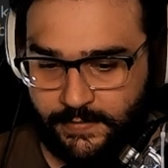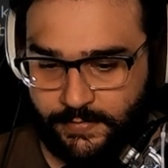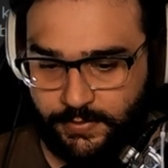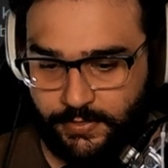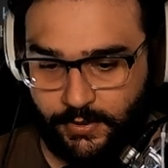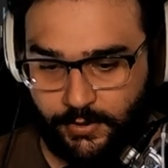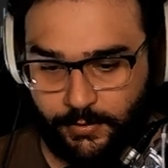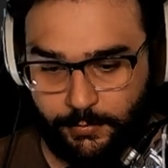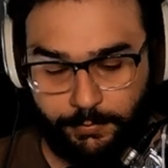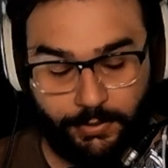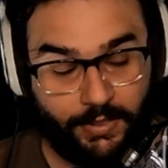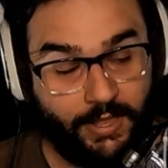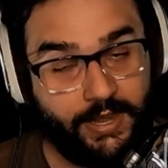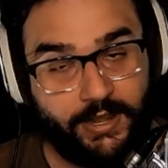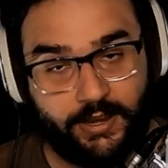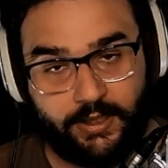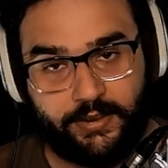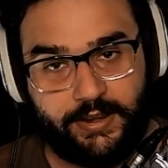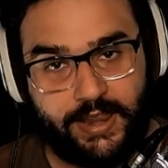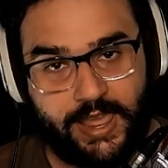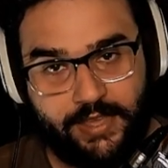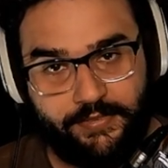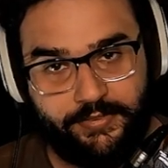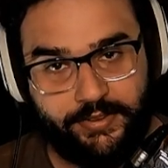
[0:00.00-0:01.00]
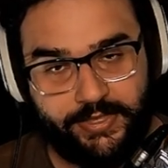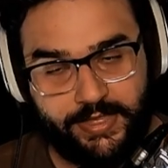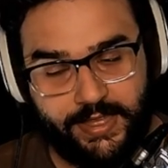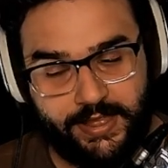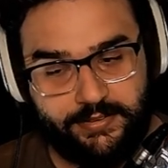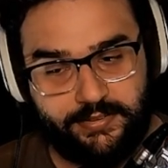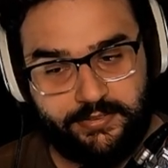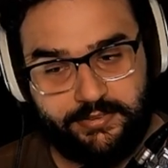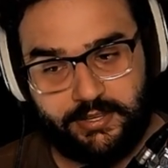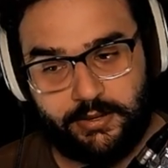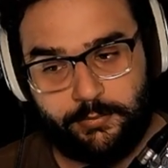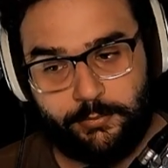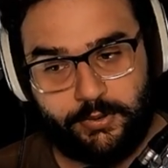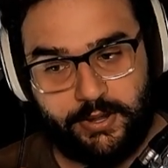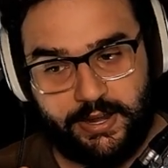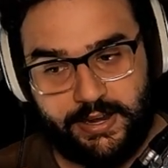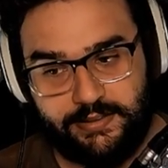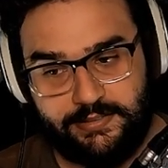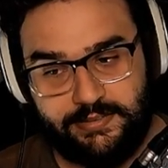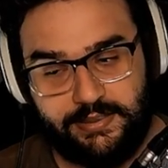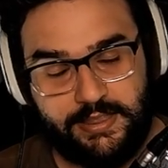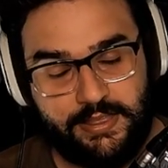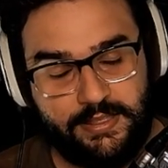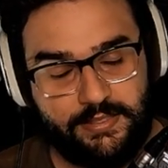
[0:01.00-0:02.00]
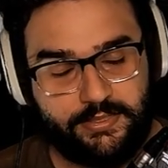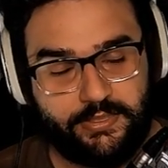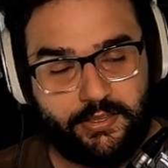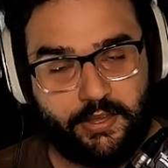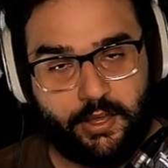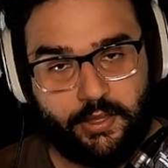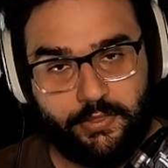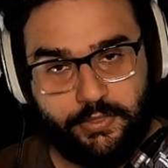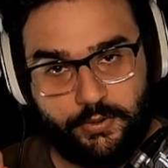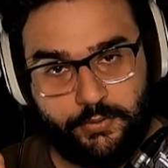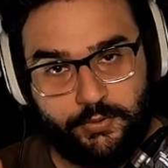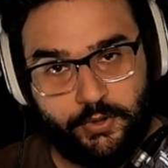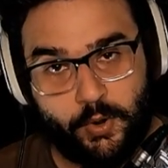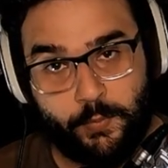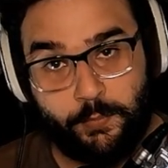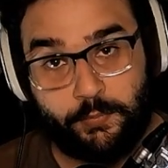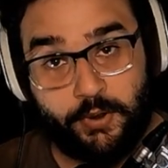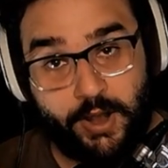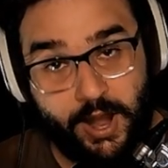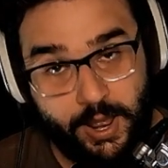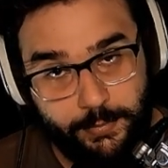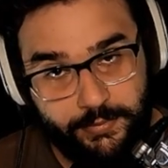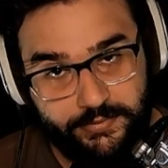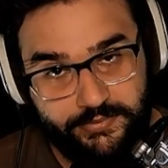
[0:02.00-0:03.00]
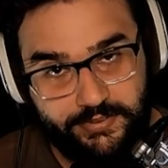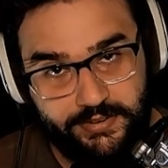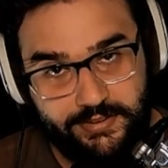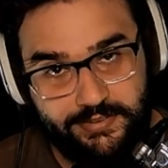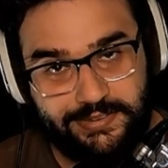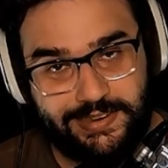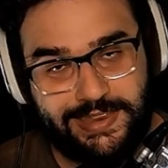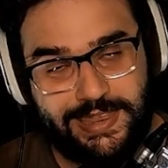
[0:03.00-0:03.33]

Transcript: they're planning on having that December 18th, although no promises.